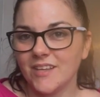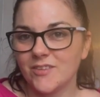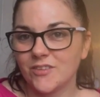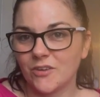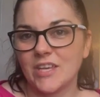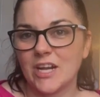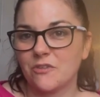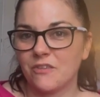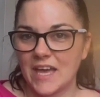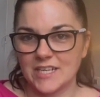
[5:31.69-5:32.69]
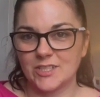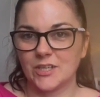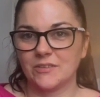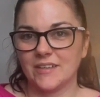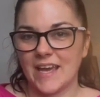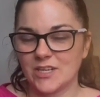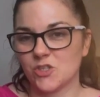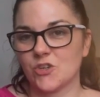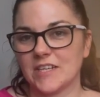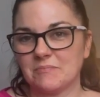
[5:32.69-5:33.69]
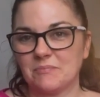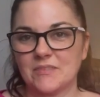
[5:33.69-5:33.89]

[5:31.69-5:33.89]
So Yellow for Endo entry.